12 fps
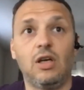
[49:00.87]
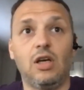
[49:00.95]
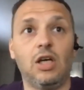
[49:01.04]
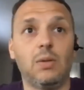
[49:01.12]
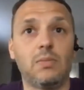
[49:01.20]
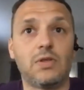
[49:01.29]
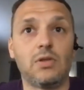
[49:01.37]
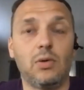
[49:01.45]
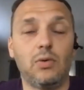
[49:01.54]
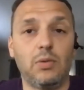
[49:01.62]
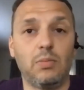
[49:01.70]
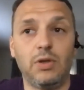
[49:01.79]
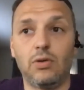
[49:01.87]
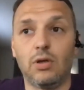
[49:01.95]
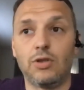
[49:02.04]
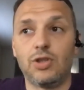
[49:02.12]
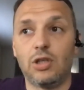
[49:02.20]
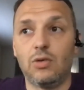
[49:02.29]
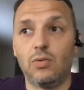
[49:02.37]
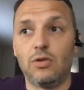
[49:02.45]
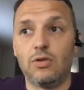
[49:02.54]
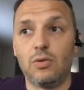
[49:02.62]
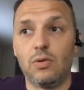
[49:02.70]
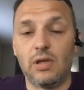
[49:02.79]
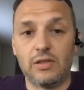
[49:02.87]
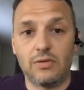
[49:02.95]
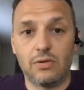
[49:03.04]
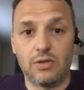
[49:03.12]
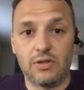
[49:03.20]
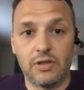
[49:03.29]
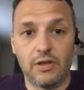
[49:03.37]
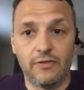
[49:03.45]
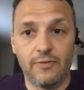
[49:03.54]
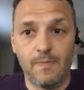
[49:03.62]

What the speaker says: So I wouldn't begrudge anyone doing that sort of stuff.